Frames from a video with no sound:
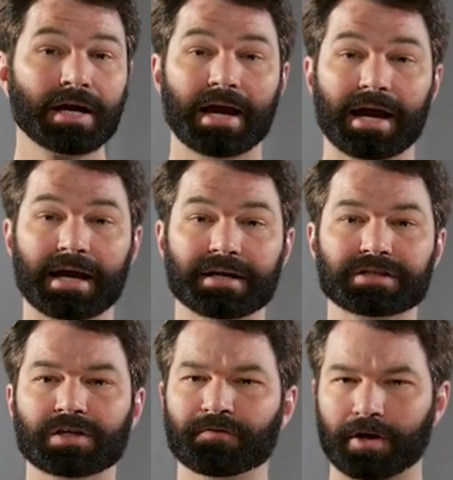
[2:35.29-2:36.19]
and
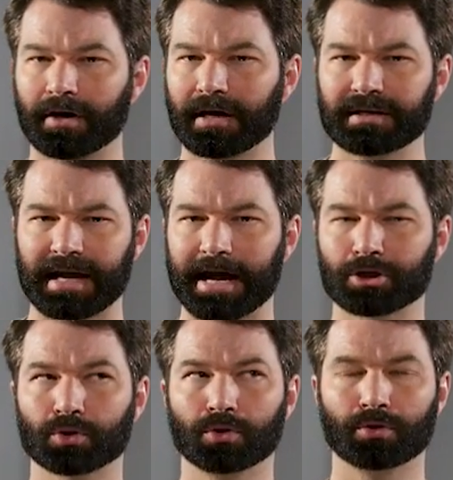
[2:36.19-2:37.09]
it's a very
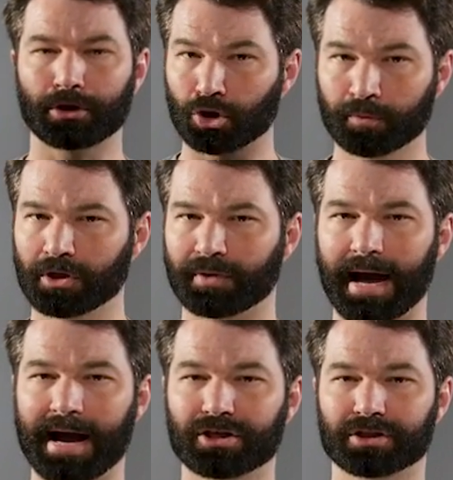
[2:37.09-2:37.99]
natural human
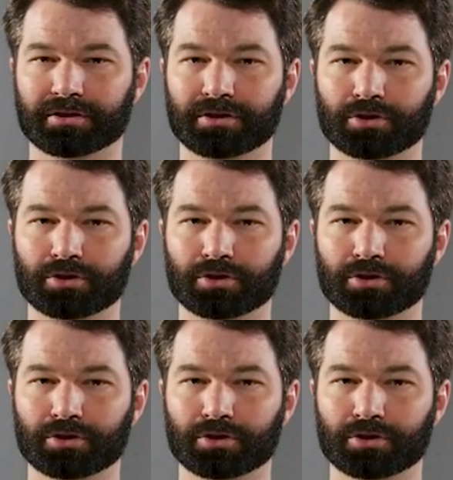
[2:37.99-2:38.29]
reaction